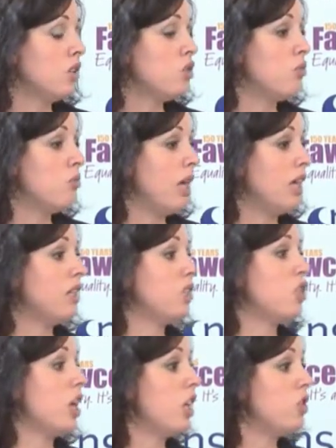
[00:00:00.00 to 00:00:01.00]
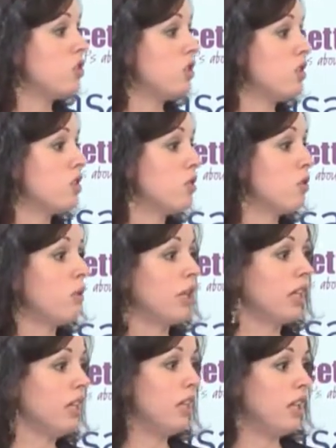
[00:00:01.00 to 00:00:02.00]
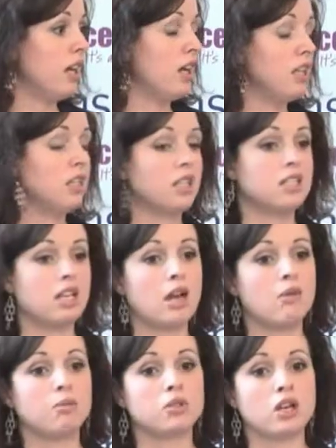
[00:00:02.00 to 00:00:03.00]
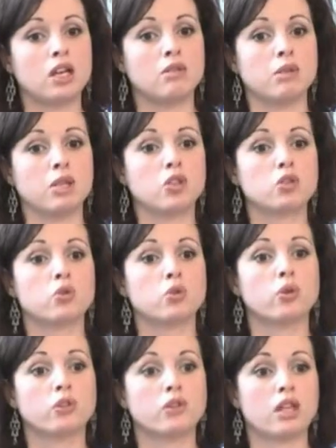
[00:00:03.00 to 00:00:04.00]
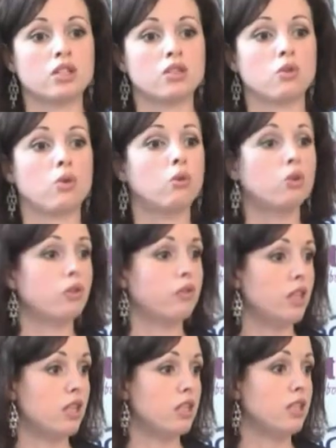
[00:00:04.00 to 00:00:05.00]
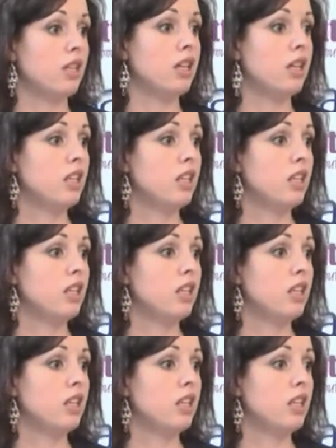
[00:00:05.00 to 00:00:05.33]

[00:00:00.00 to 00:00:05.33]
to make changes quickly and adapt and make sure that all of this